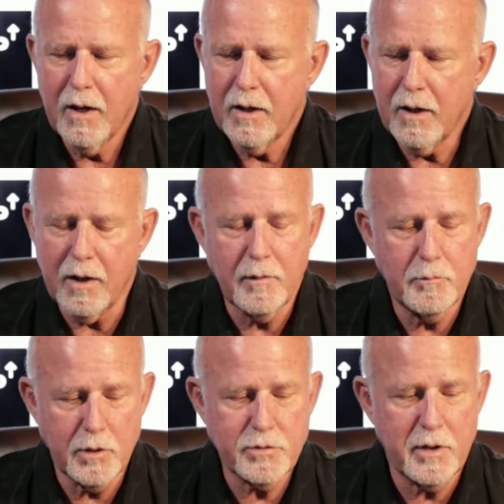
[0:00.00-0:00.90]

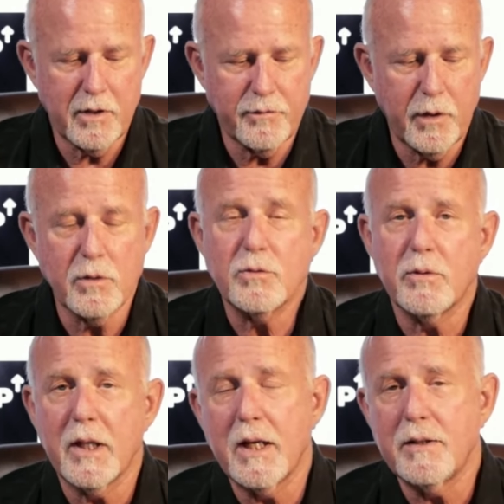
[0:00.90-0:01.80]
most of the folks
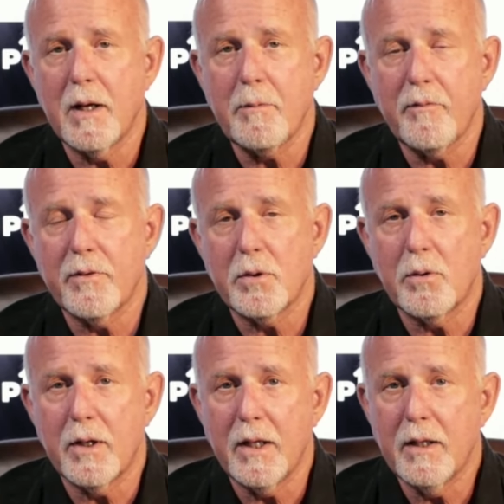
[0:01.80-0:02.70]
with any type of
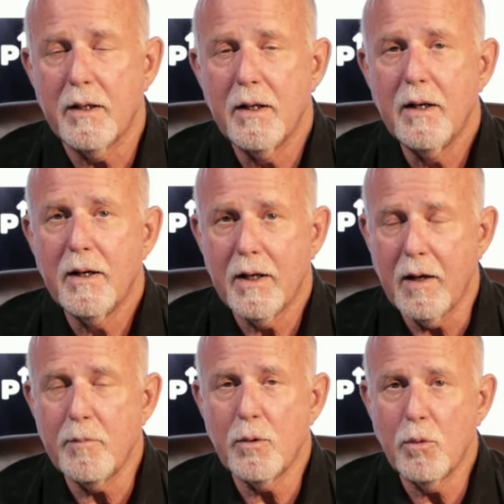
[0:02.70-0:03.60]
authority
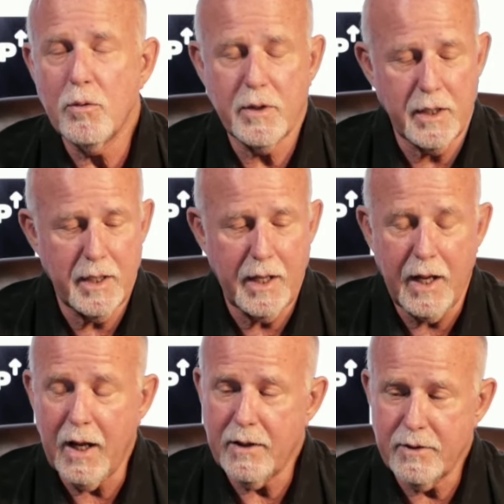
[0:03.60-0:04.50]
have been wounded,
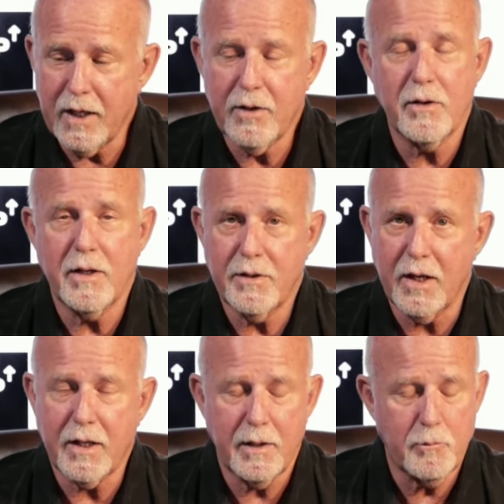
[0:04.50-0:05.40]
and they couldn't
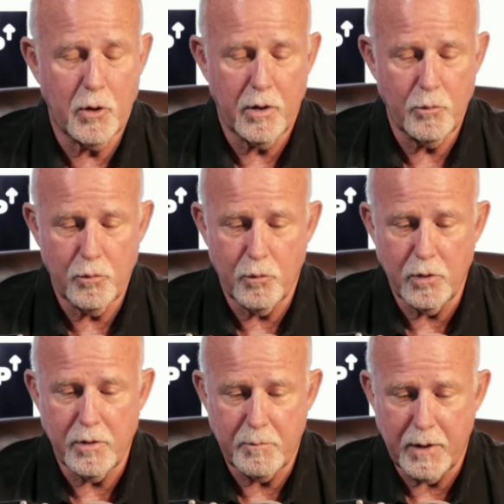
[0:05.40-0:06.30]
take any more
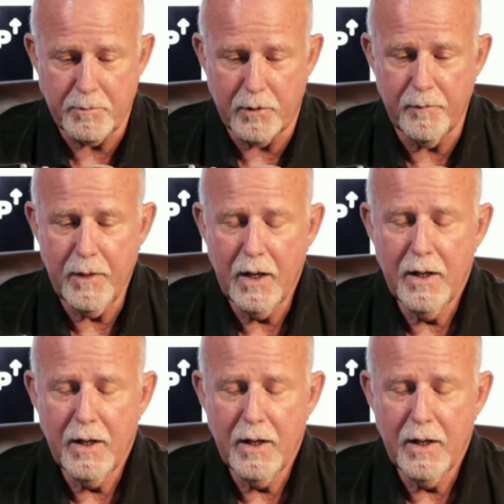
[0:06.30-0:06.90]
wounded people